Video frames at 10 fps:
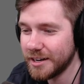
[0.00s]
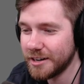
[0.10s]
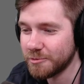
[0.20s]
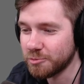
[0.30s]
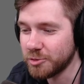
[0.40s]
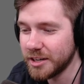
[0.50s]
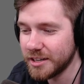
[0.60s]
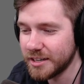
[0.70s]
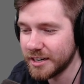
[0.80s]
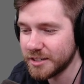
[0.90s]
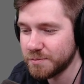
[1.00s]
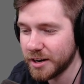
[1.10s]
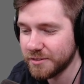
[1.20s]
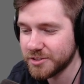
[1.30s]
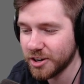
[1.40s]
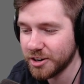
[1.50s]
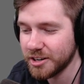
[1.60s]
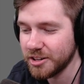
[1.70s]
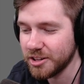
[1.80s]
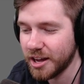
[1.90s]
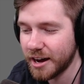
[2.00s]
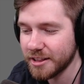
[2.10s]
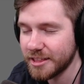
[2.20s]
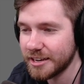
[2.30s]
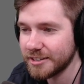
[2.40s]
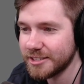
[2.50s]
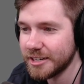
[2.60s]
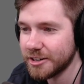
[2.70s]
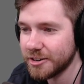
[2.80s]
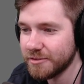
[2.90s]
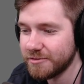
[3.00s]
Really nice buffs on a lot of things here.